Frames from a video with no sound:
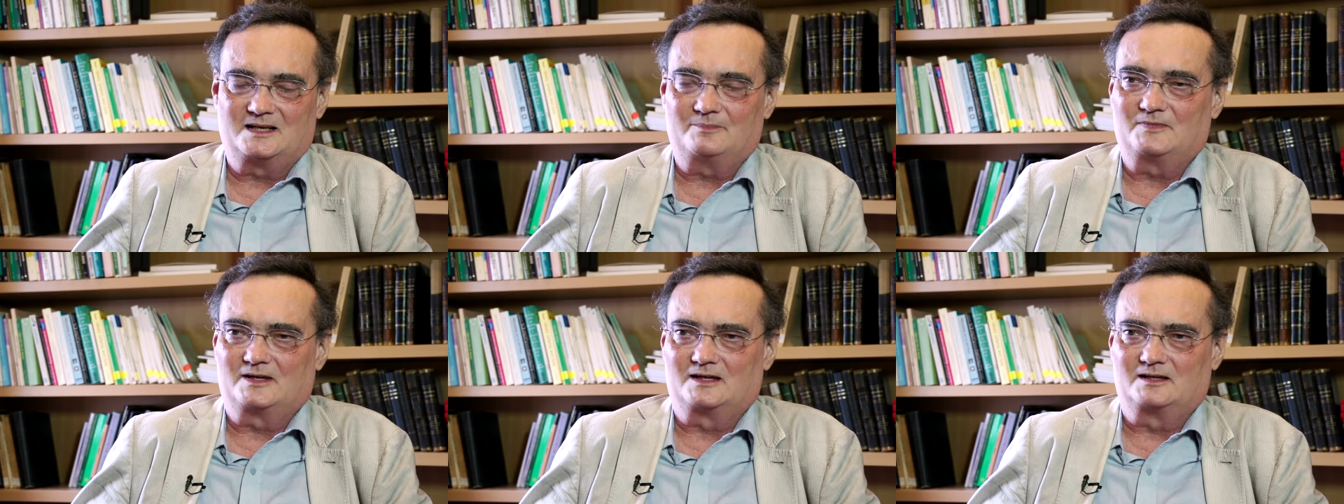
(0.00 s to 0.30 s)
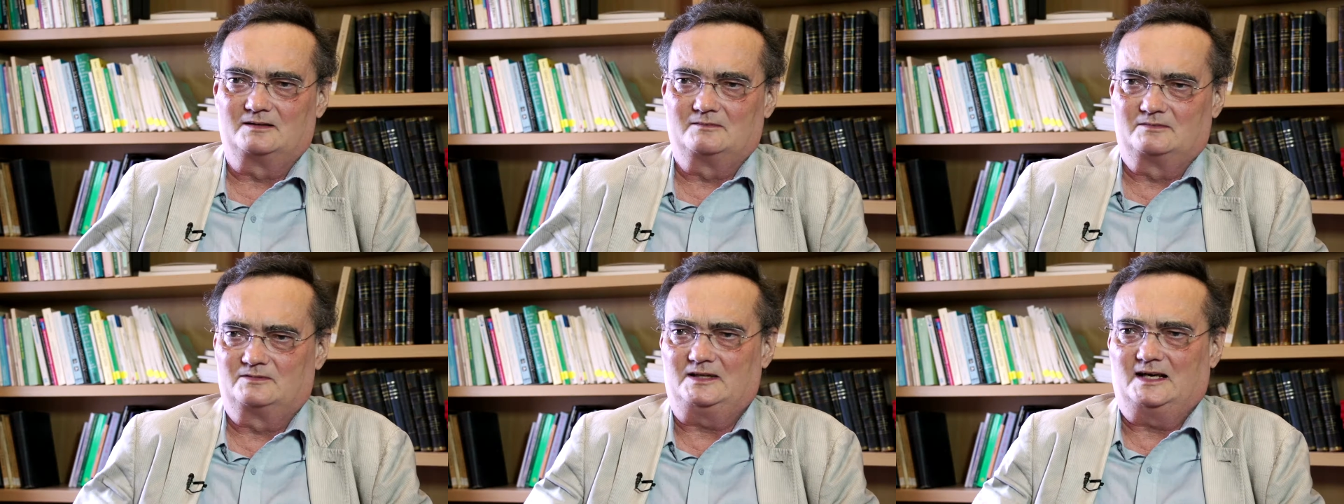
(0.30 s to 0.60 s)

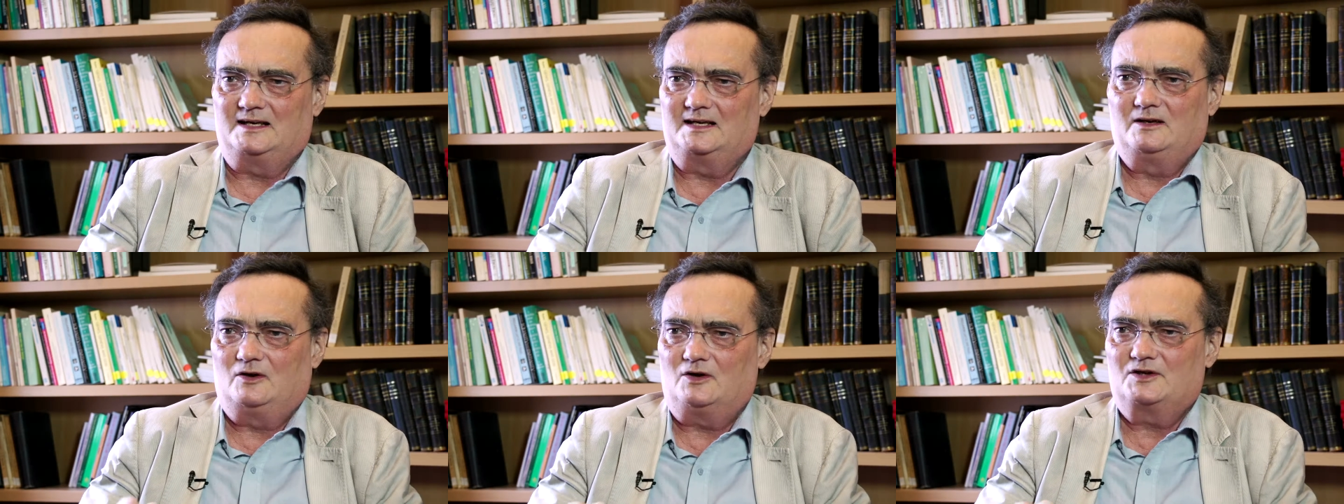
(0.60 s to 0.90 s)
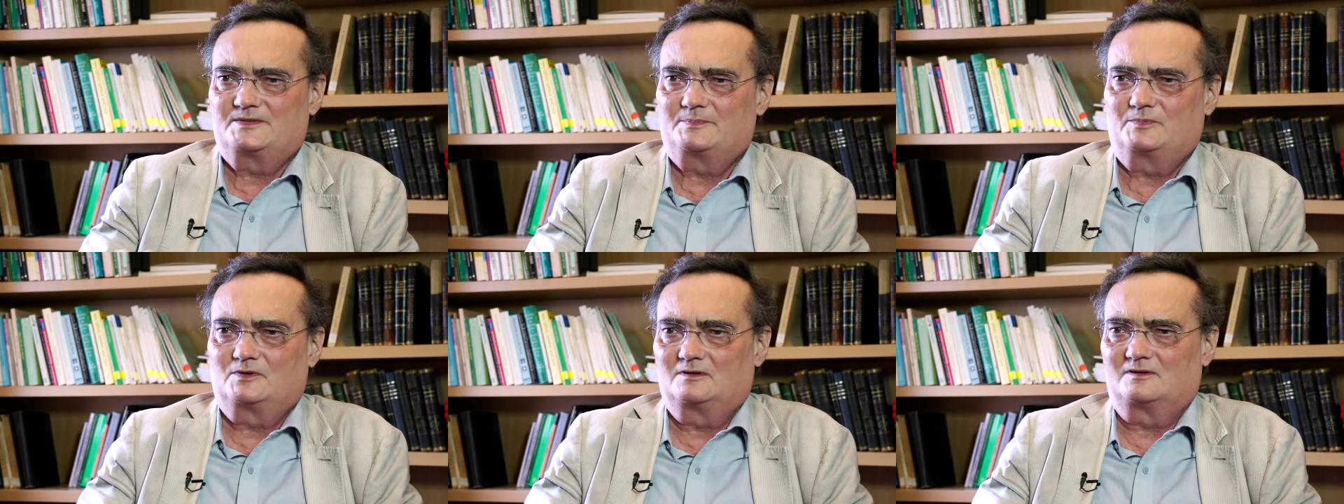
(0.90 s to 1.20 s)
something done in
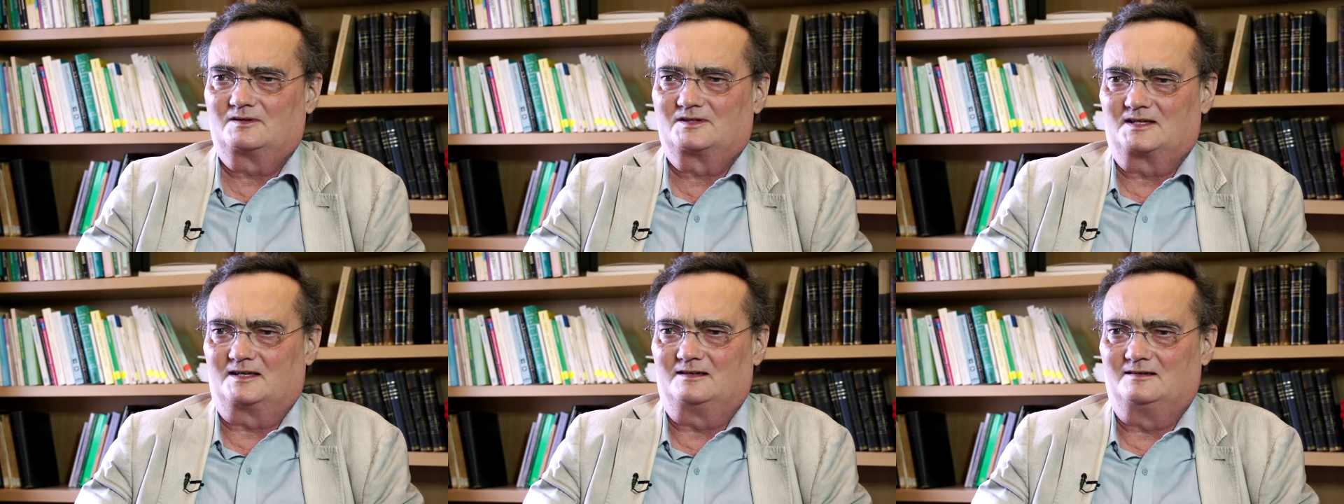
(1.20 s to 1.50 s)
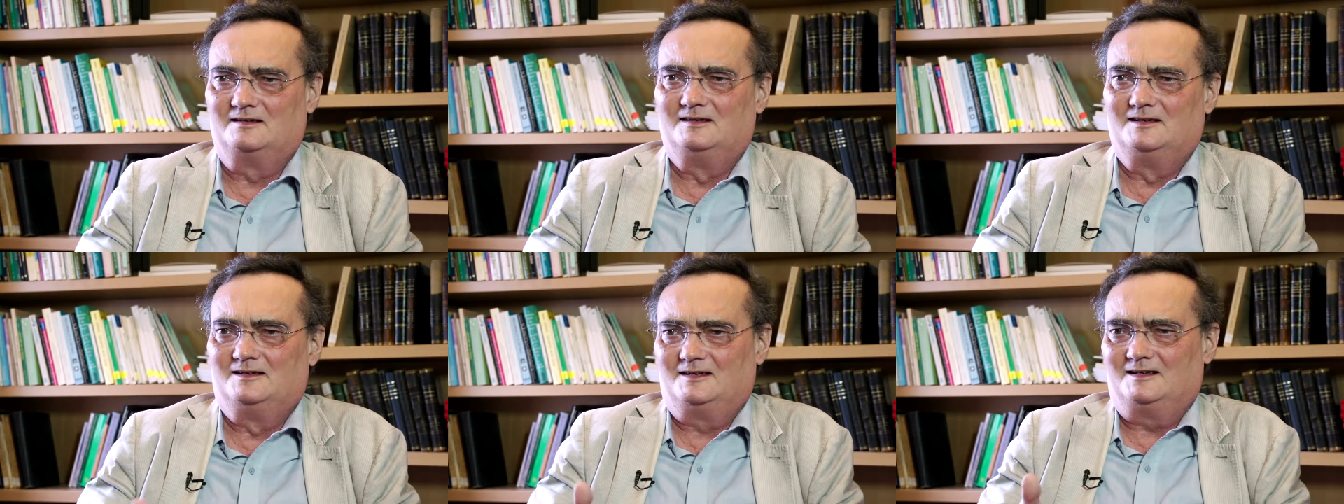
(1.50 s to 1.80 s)
hospitals and